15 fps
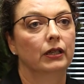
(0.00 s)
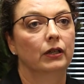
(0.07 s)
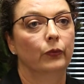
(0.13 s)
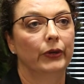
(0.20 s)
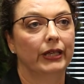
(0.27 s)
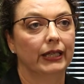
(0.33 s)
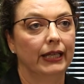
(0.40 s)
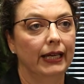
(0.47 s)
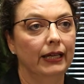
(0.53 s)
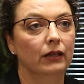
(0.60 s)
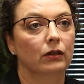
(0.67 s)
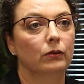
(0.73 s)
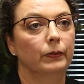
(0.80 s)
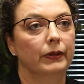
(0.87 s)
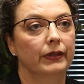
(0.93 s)
we can
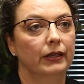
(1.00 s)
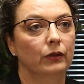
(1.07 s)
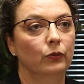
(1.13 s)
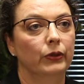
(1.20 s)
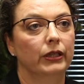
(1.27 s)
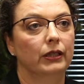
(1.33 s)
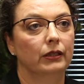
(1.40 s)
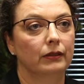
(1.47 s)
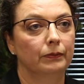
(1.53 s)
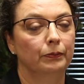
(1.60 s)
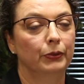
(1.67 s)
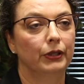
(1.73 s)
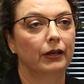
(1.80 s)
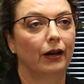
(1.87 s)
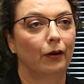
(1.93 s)
help, and then we can
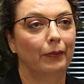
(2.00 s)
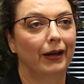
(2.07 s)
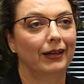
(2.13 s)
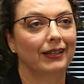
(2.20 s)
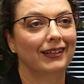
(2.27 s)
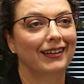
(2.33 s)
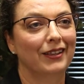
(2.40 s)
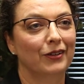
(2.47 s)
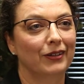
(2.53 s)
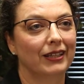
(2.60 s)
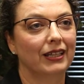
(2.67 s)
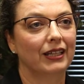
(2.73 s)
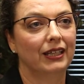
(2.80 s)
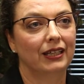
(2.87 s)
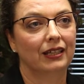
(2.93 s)
put it all back together at
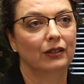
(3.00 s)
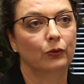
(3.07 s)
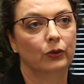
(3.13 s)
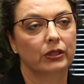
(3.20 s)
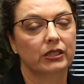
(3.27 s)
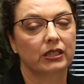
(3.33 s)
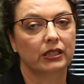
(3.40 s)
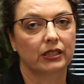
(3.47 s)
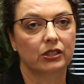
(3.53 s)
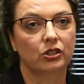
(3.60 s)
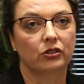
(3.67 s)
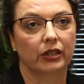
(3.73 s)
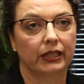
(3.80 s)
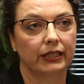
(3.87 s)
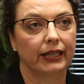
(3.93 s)
the end once it gets
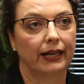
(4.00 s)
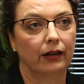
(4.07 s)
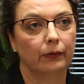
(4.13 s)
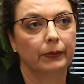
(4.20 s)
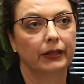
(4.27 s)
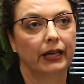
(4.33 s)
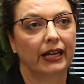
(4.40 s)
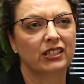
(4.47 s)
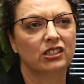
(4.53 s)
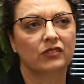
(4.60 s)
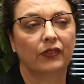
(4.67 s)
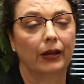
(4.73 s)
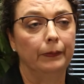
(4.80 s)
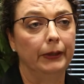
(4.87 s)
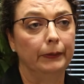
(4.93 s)
straightened out. But I just
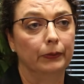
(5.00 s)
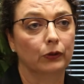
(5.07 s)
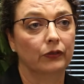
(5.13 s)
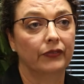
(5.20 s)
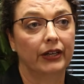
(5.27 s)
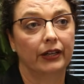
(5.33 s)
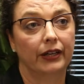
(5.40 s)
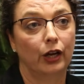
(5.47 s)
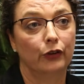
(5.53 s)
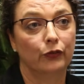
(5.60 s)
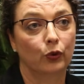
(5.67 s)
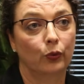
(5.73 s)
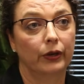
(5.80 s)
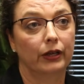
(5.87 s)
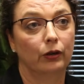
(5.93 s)
find people are very
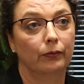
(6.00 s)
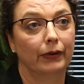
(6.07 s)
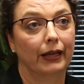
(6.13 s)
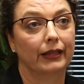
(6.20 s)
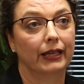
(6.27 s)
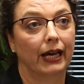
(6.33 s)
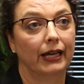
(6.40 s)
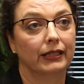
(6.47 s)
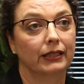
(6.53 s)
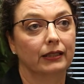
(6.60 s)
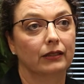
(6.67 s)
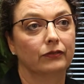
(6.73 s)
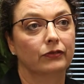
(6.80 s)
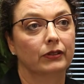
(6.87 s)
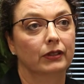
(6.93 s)
overwhelmed by the idea
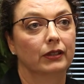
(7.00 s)
of